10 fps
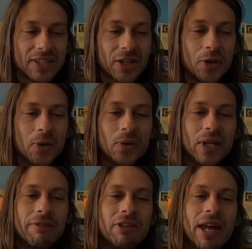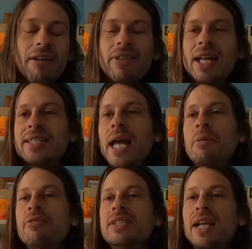So if you have that
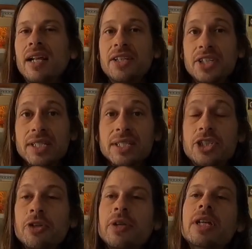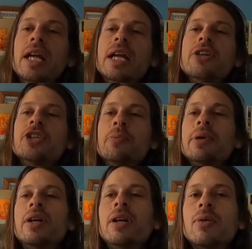type of intelligence,
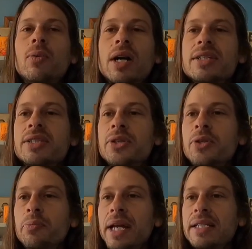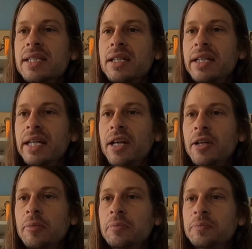Jupiter wants to basically
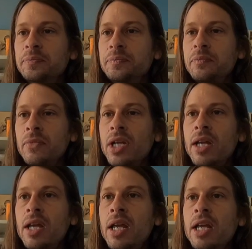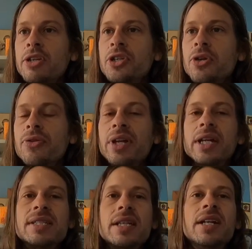do
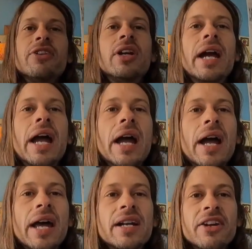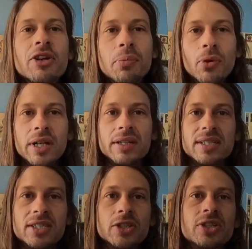things. At another point in
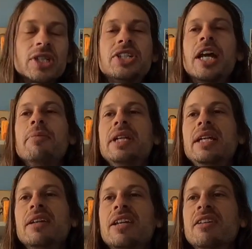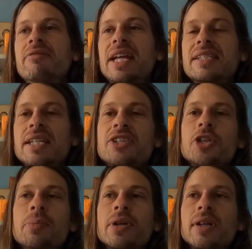the sutras, Jaimini conveys that
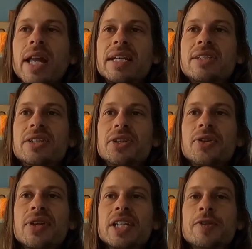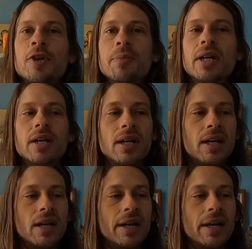Jupiter likes to do things from a